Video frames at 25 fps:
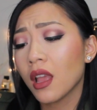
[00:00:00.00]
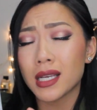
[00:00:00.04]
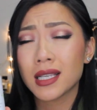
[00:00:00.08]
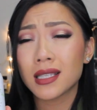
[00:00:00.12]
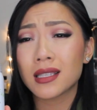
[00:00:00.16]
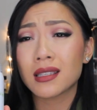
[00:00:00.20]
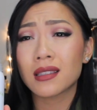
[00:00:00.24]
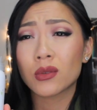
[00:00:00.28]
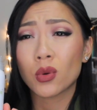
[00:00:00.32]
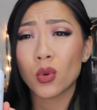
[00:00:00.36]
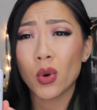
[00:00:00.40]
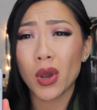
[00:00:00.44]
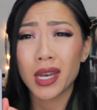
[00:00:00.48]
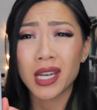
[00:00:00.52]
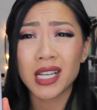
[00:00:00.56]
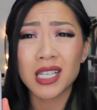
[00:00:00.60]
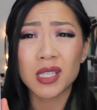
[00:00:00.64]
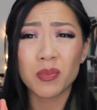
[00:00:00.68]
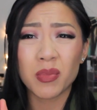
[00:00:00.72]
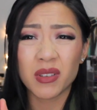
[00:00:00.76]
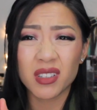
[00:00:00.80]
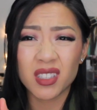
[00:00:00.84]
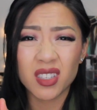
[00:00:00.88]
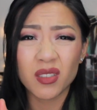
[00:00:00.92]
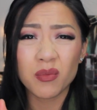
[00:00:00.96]
This quite
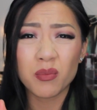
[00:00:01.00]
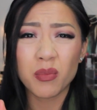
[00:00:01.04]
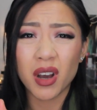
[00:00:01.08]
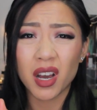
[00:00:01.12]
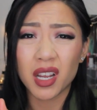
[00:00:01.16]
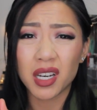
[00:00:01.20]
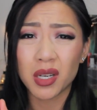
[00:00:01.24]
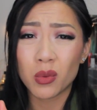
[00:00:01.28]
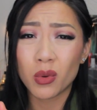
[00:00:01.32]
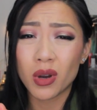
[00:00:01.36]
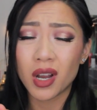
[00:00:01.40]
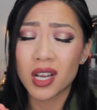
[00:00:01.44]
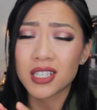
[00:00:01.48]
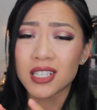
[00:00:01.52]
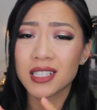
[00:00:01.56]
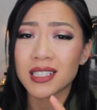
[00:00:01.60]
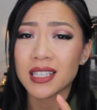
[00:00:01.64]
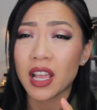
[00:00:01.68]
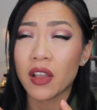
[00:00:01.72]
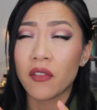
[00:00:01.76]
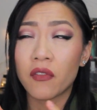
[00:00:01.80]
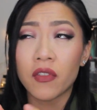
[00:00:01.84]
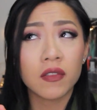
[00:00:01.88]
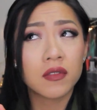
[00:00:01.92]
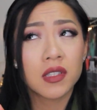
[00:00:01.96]
expensive body wash is
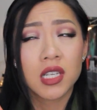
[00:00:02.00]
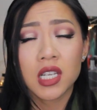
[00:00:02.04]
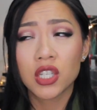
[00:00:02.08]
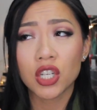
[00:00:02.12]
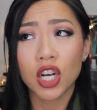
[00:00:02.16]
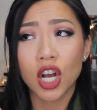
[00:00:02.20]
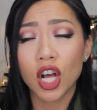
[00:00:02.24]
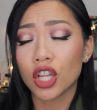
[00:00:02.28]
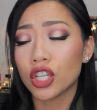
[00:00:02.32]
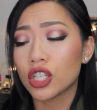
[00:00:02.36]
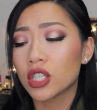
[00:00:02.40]
like $15.